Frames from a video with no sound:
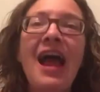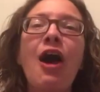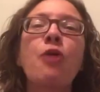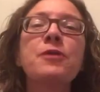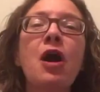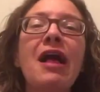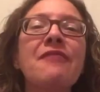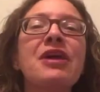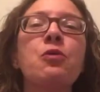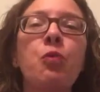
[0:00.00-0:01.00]
Hope you all
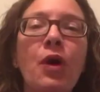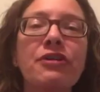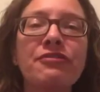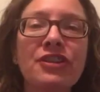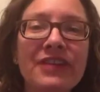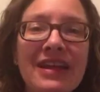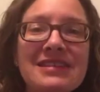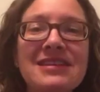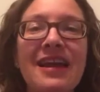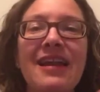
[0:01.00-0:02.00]
have a wonderful
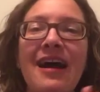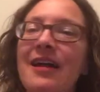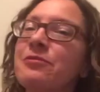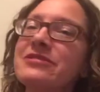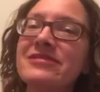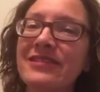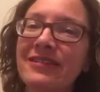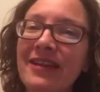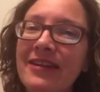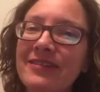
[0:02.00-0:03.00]
night, and I will see
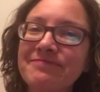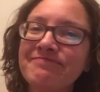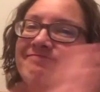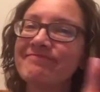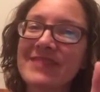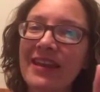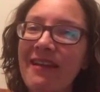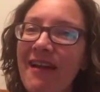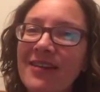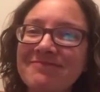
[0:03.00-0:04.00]
you later. Take care.